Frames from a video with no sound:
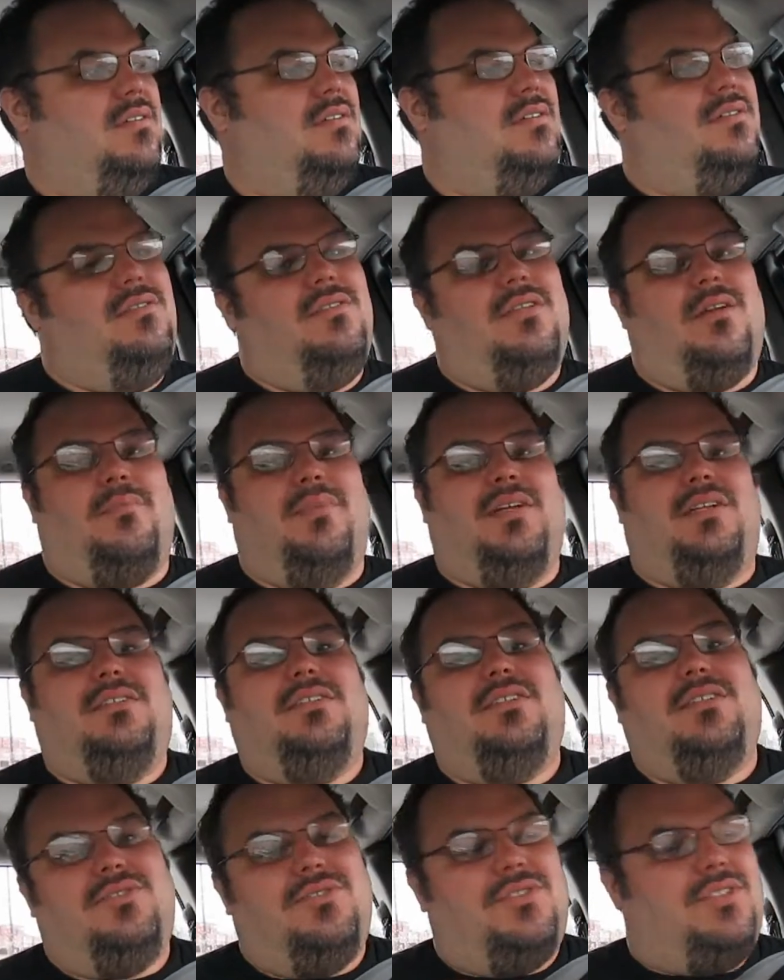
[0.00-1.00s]
Well, they're building
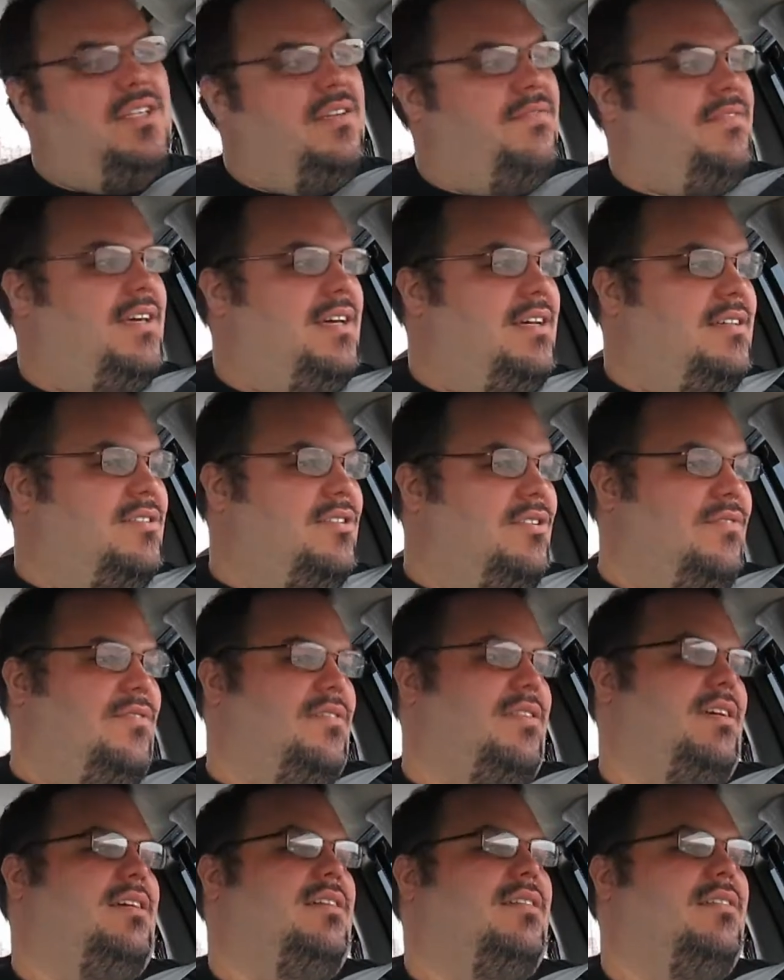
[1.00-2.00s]
a new CVS over
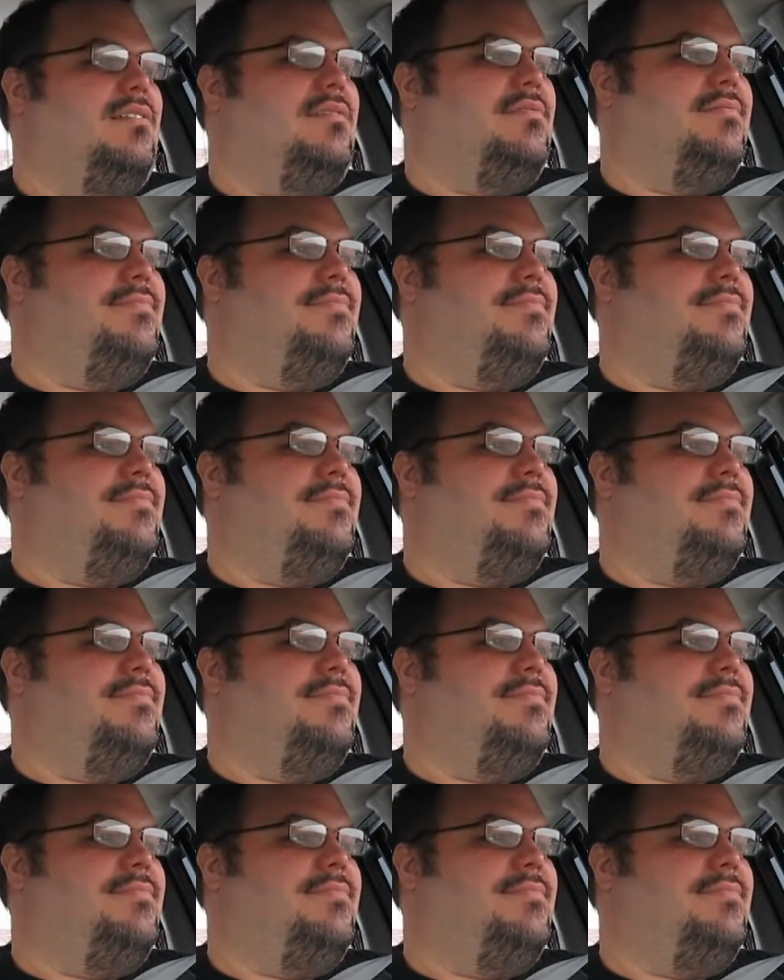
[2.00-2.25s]
there.